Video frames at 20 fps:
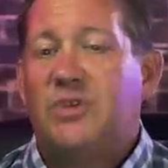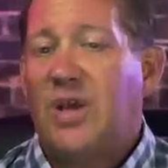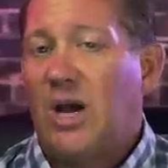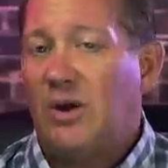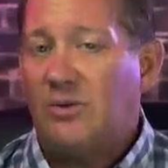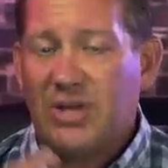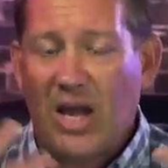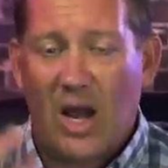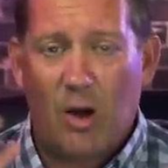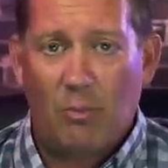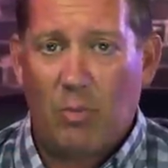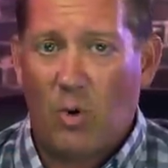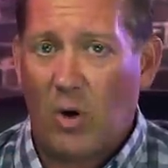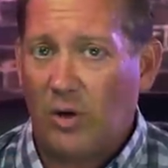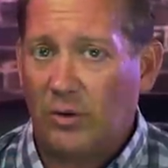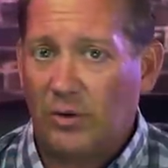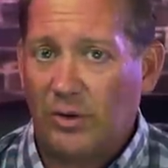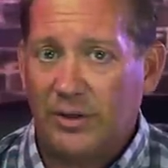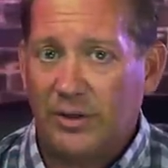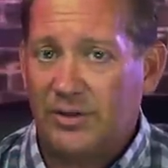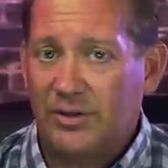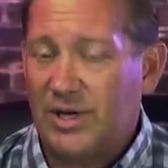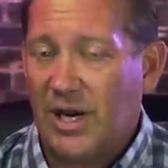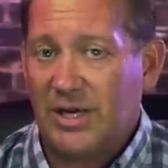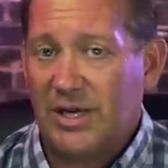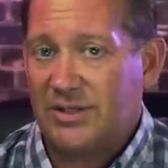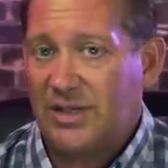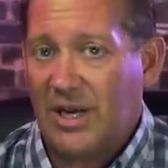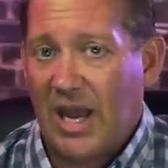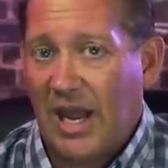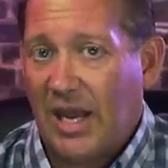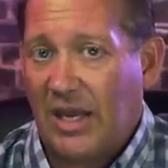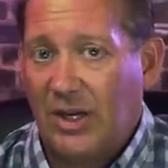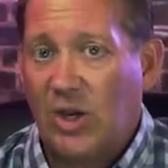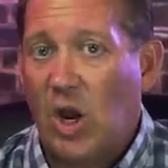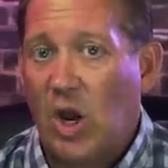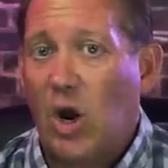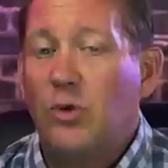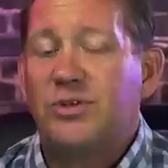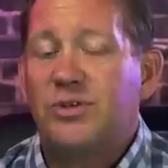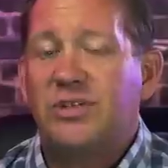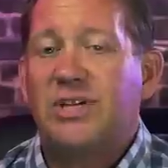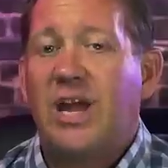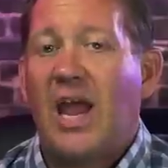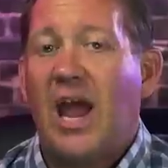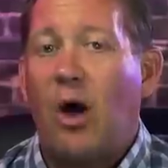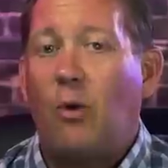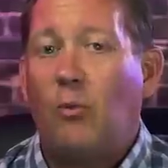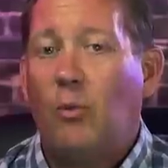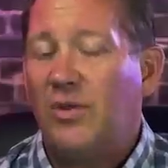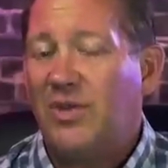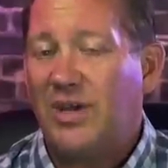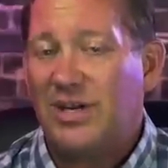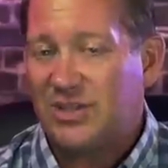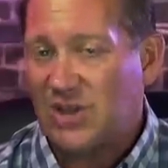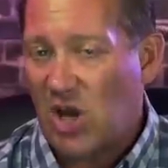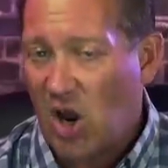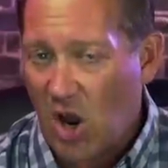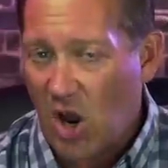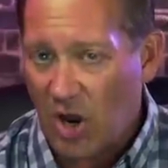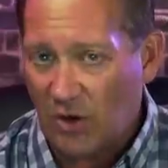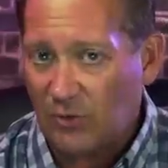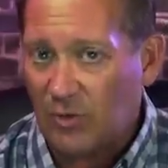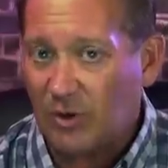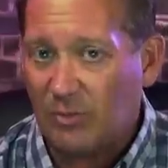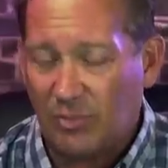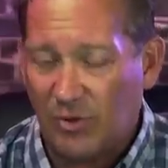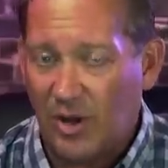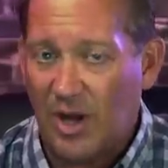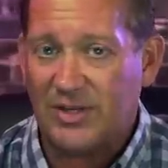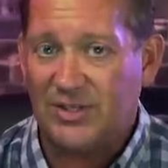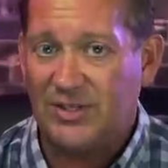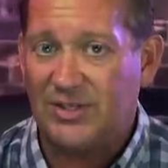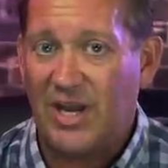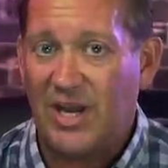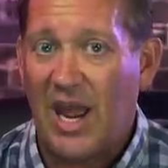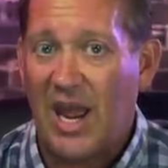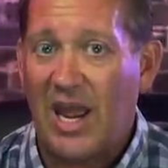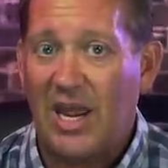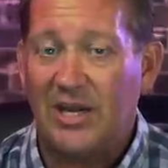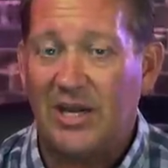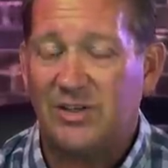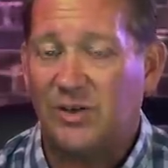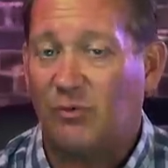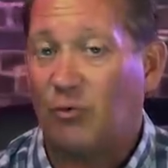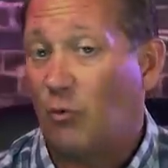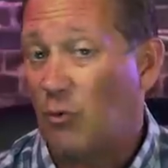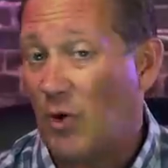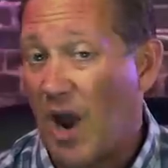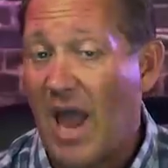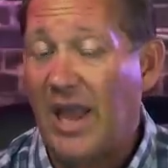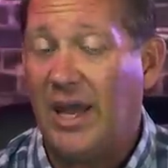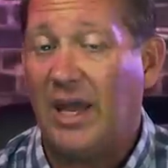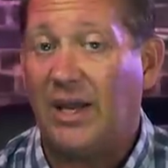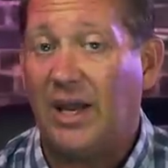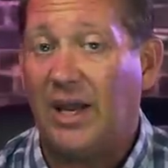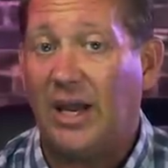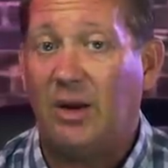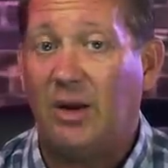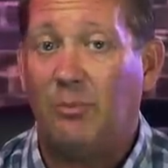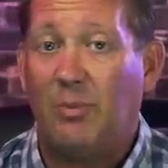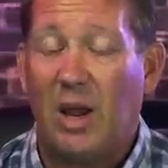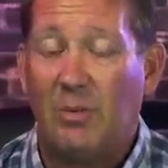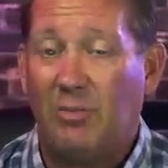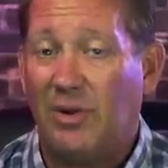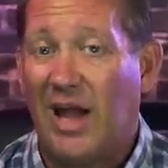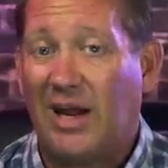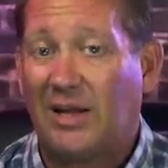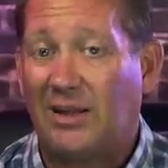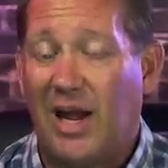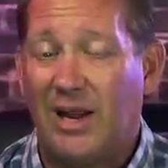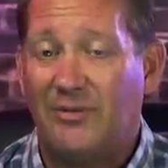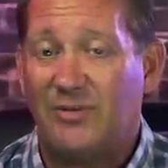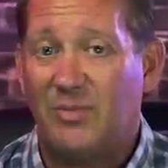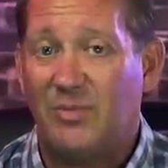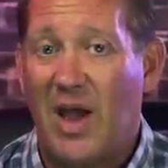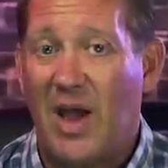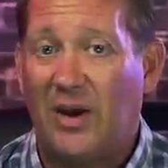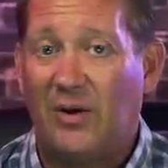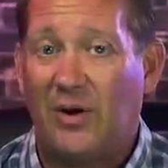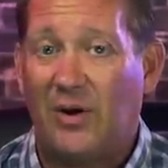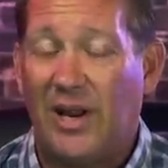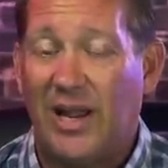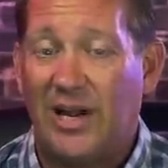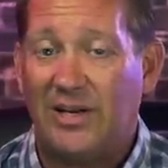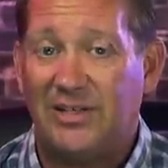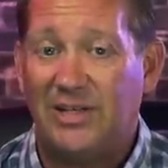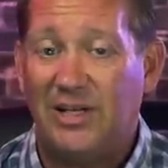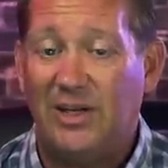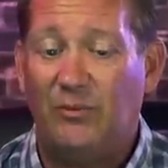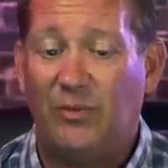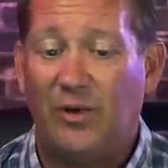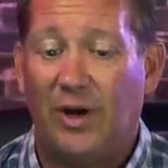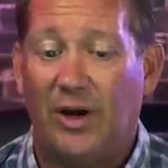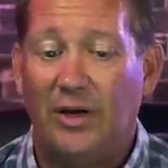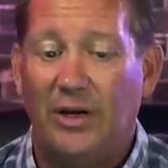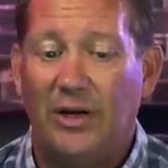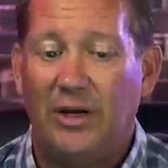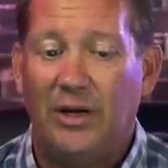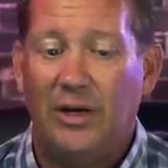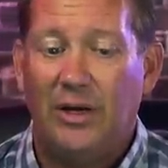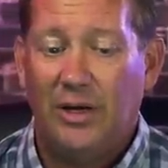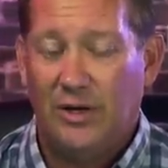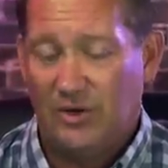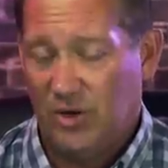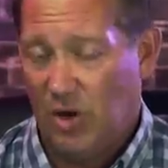Downtown Portland, just a ghost town with its 100+ days of rioting by Black Lives Matter and Antifa.